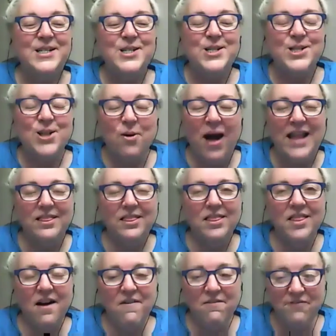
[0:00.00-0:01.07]
so I
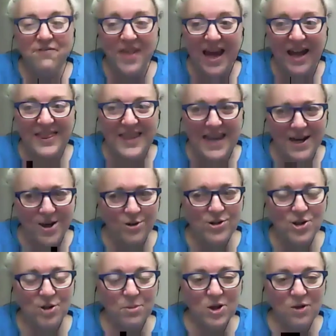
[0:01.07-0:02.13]
love that. Thank you
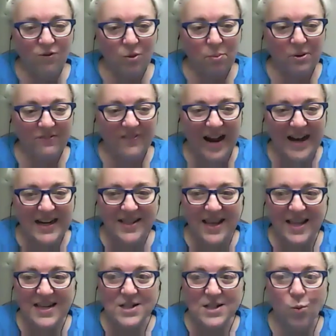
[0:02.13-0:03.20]
so much for providing
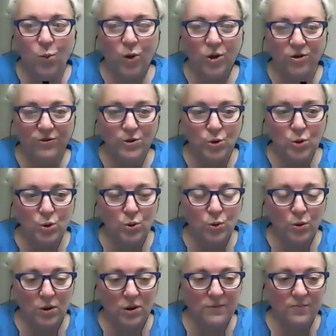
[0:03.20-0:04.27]
that. That's a wonderful
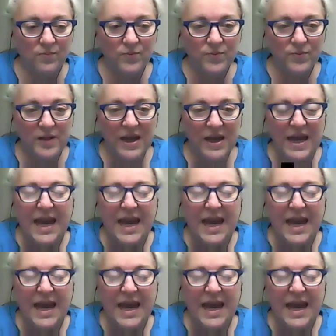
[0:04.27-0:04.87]
tool. You